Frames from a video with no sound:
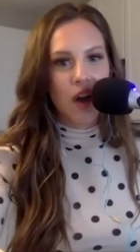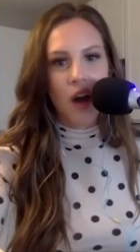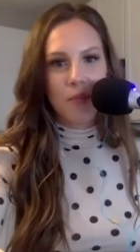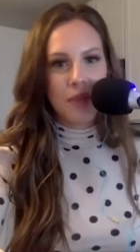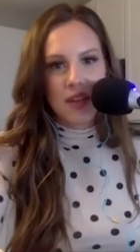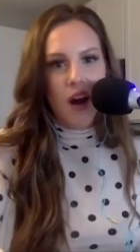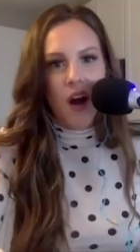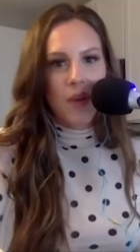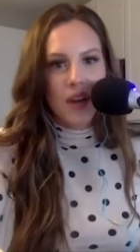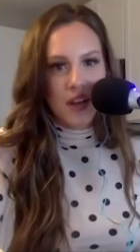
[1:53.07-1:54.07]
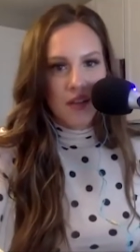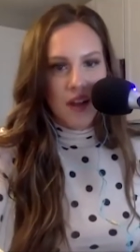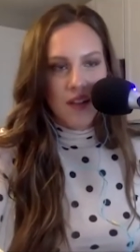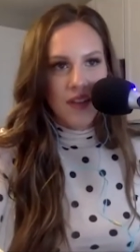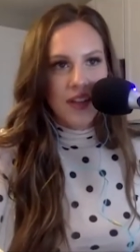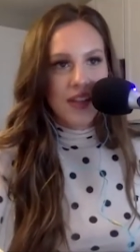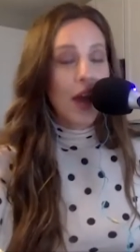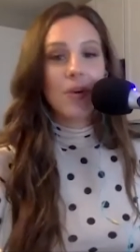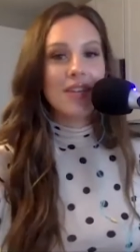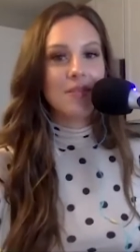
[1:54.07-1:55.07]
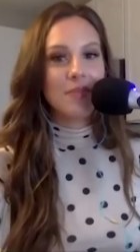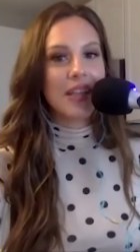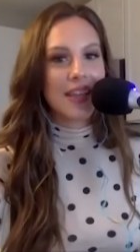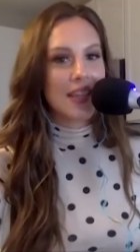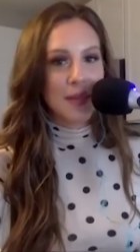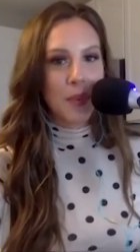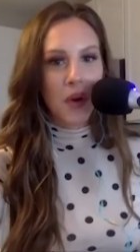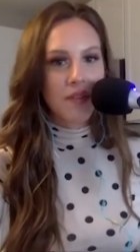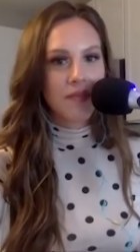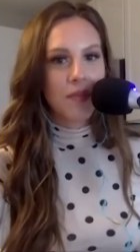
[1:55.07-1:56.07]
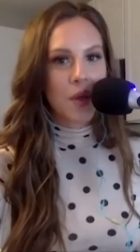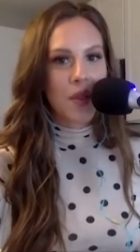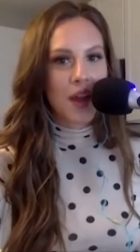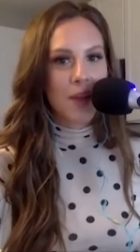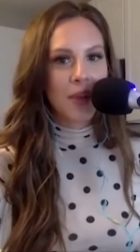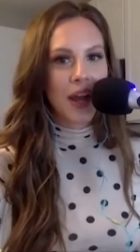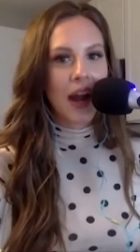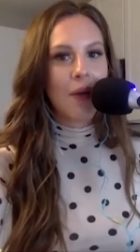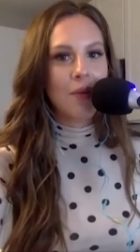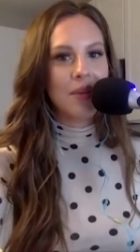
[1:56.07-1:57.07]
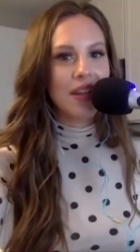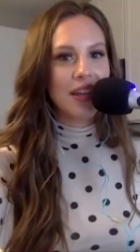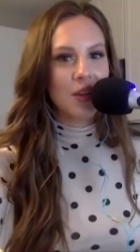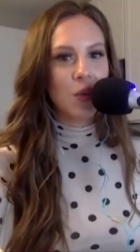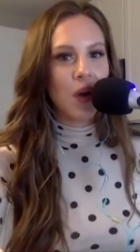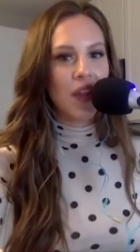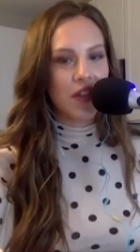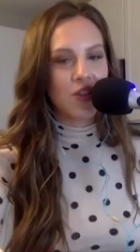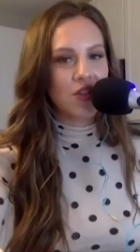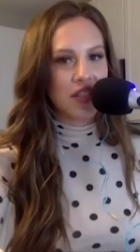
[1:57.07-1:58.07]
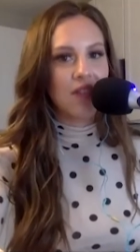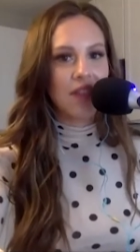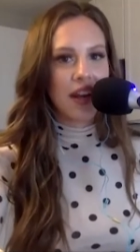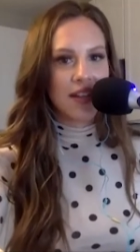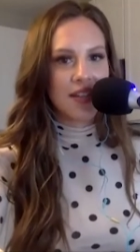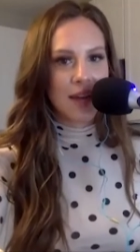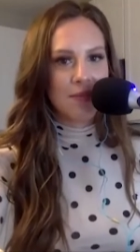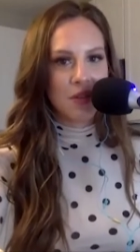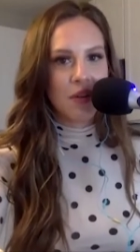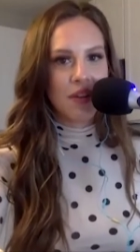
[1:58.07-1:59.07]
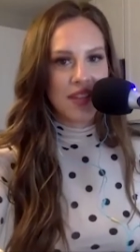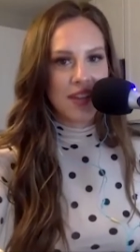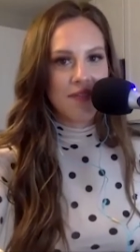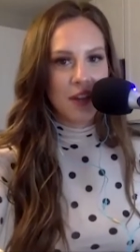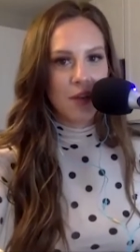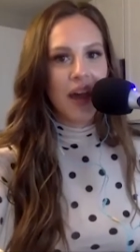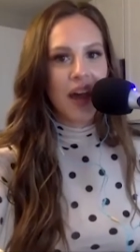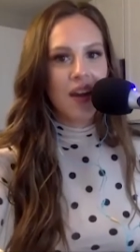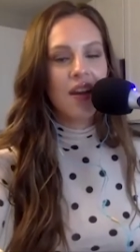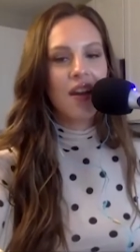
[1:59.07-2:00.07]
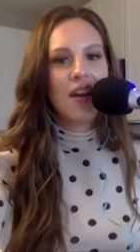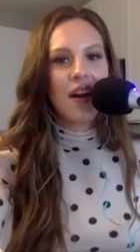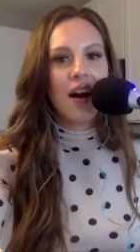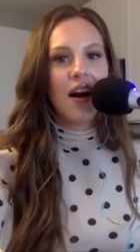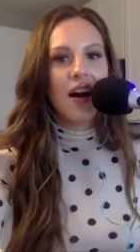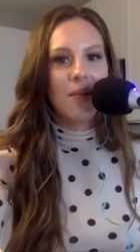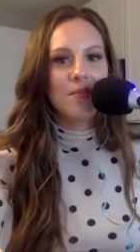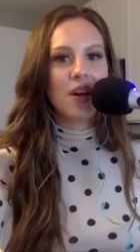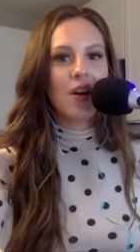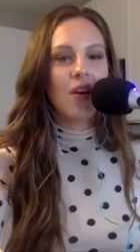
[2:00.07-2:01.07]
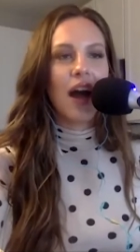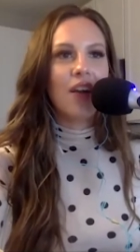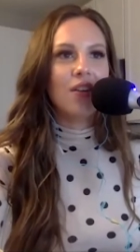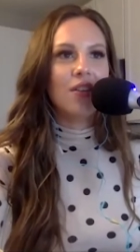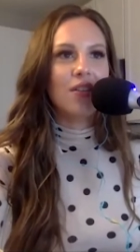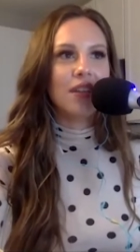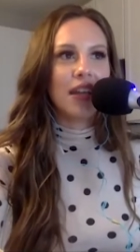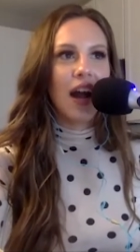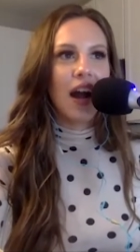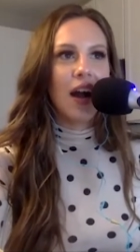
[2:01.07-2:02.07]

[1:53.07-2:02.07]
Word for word: be all but irrelevant. I wouldn't even be like the important fourth line player. I would be like the one that they're just giving ice time to because they feel bad. Um, so I don't, yeah.